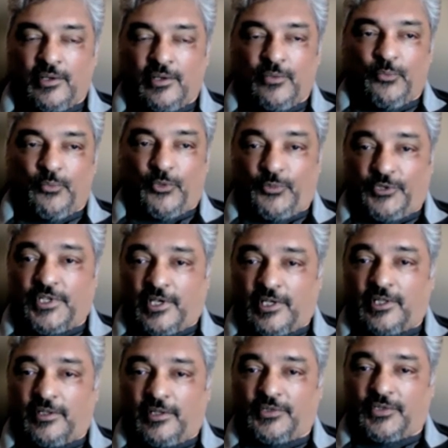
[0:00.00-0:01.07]
but
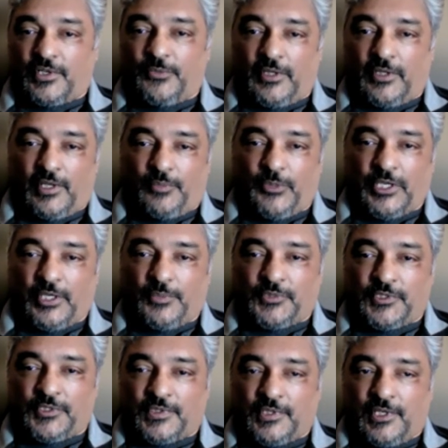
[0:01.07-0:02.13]
particularly something that becomes
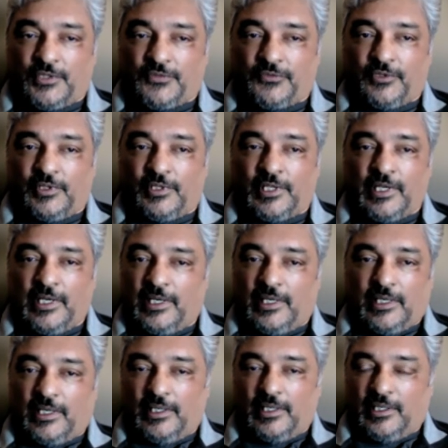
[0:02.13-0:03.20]
successful.
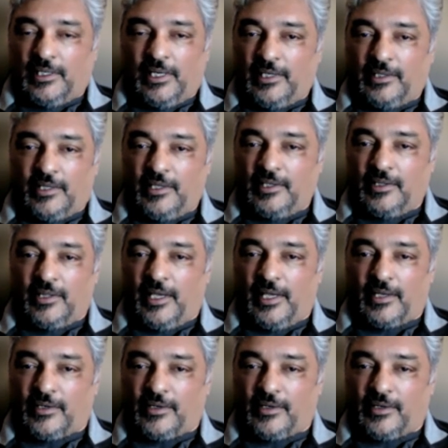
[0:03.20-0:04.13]
I think that